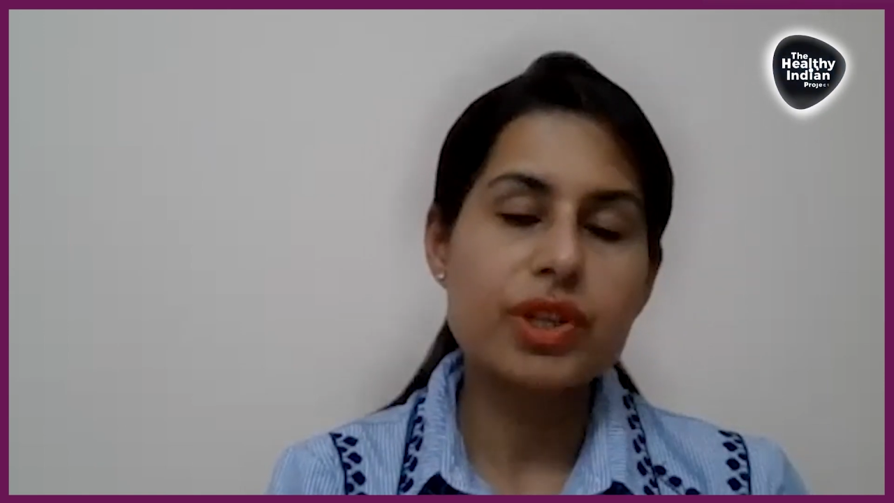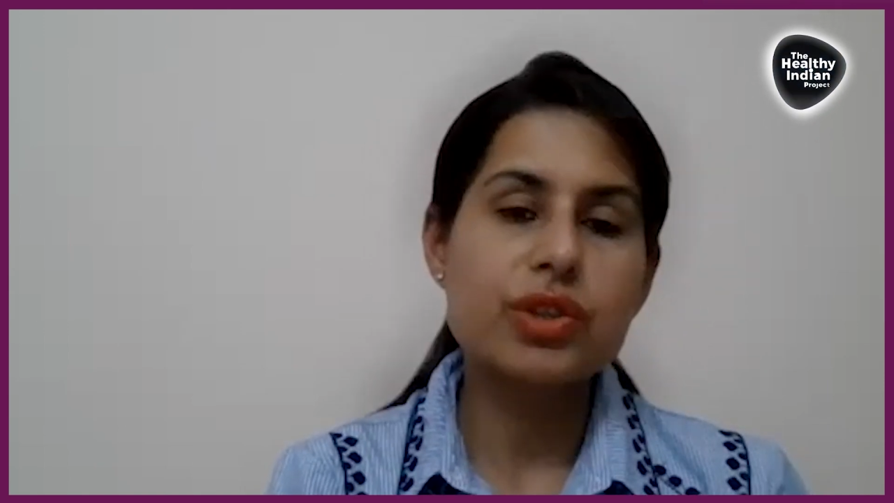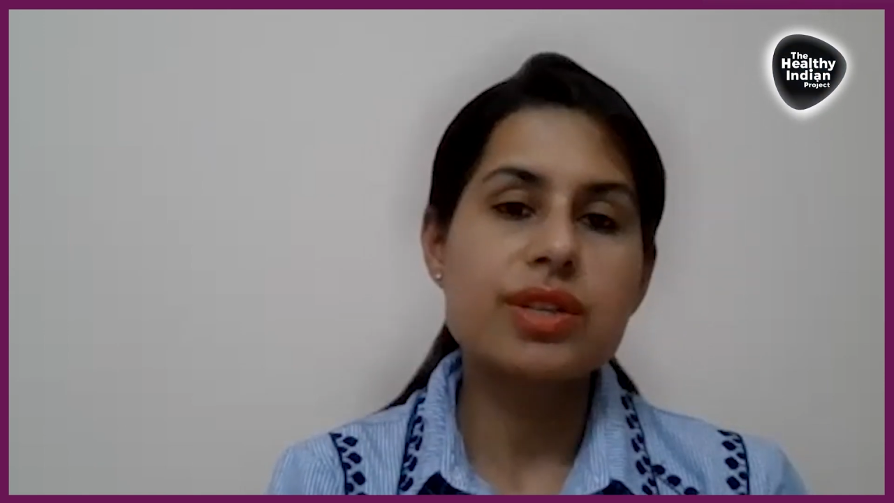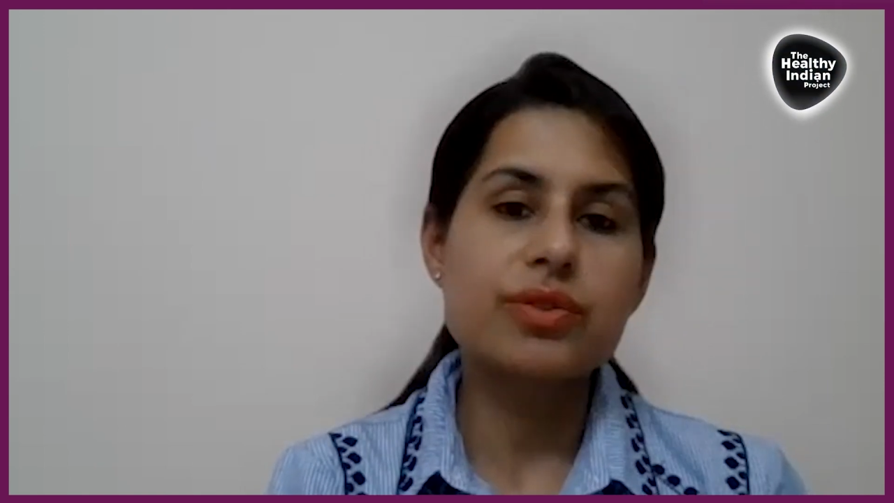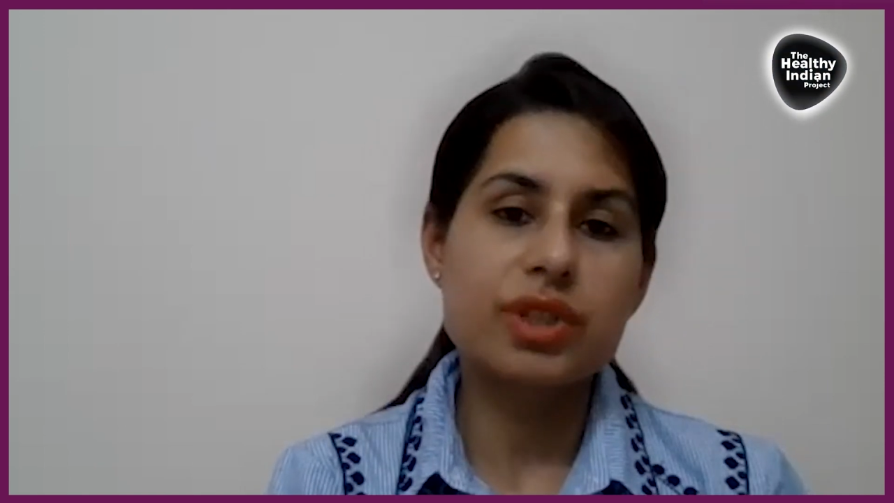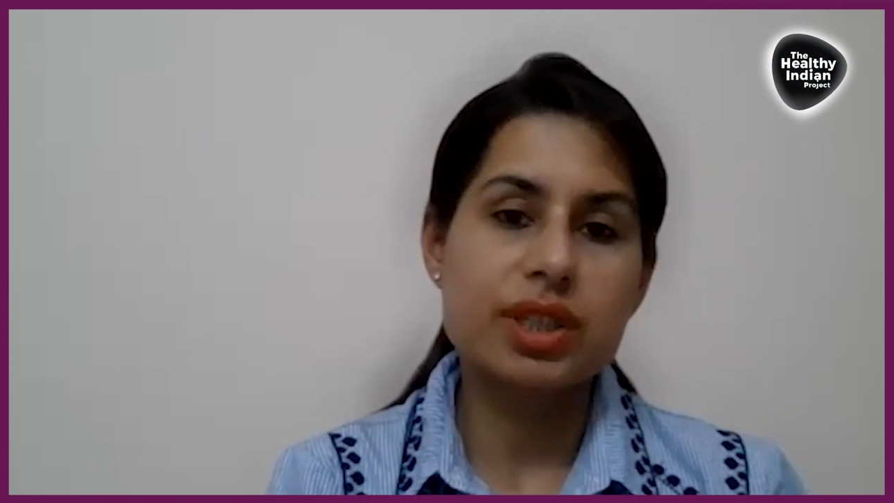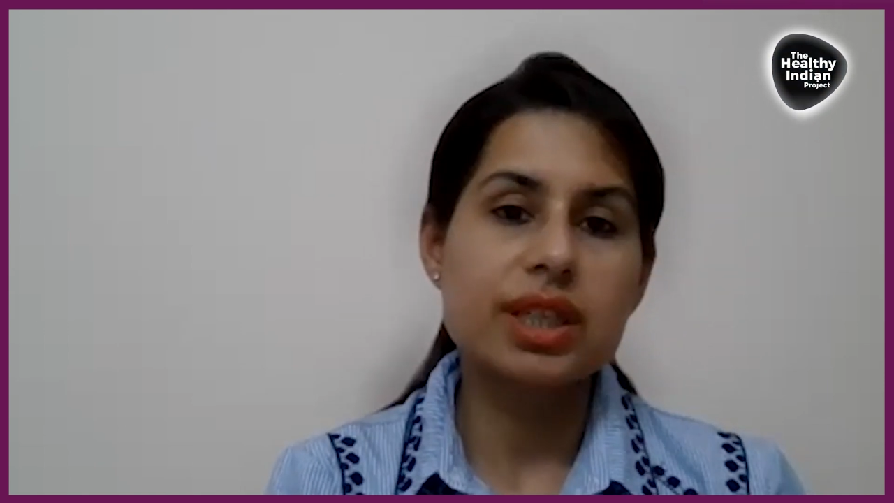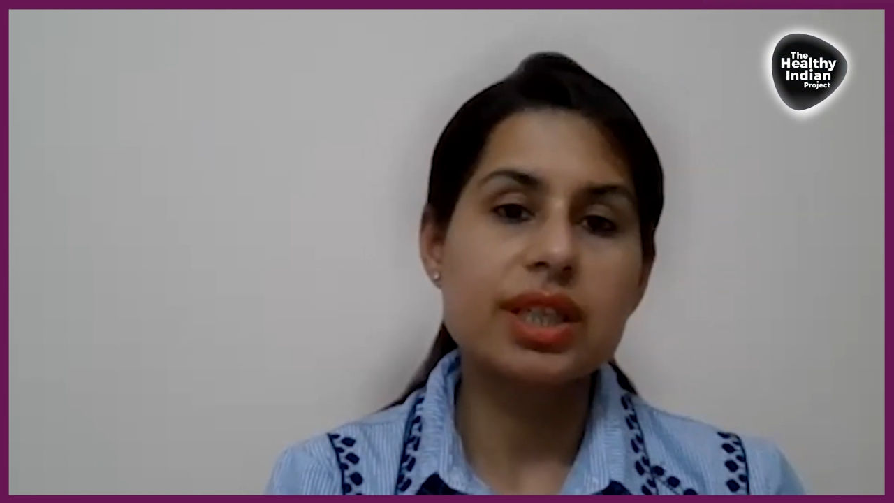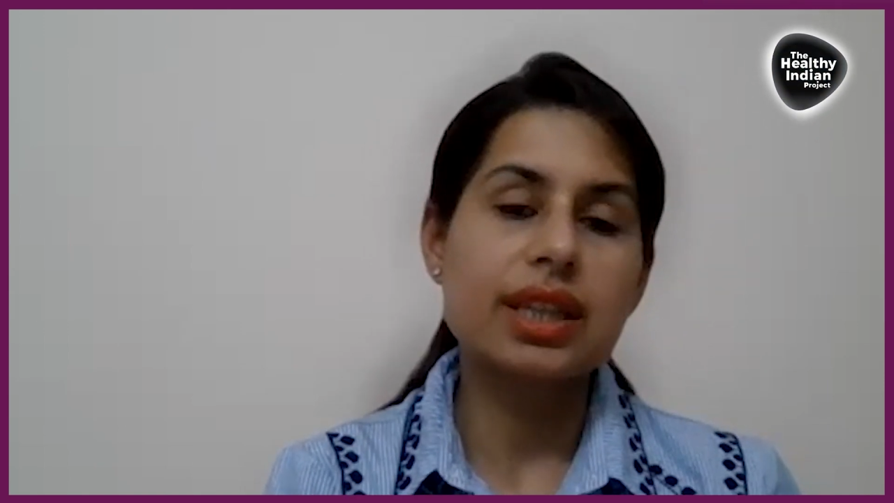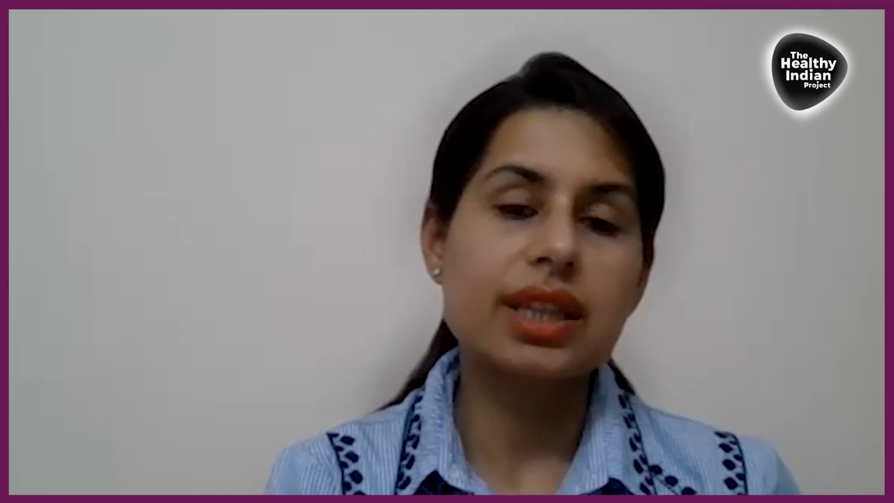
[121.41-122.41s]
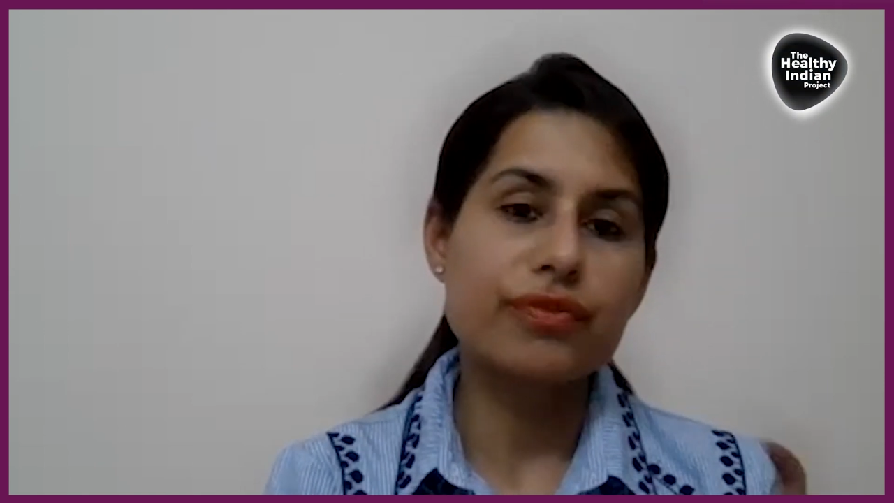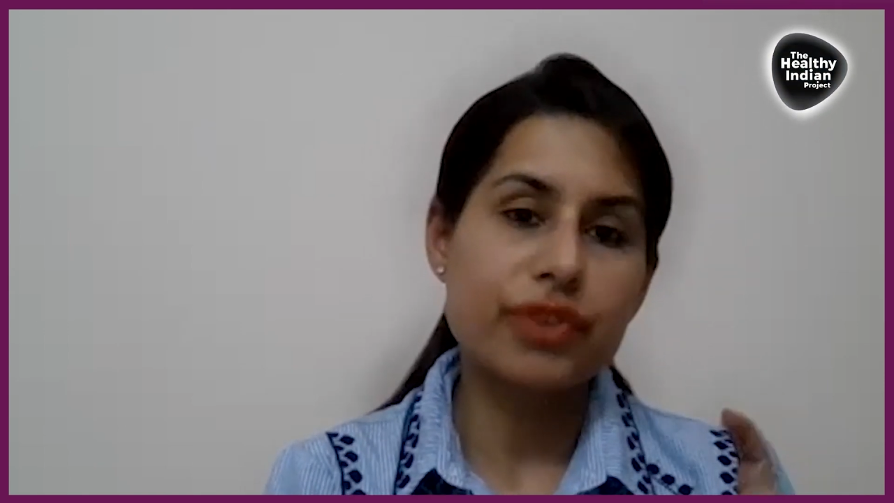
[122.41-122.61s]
which is written in the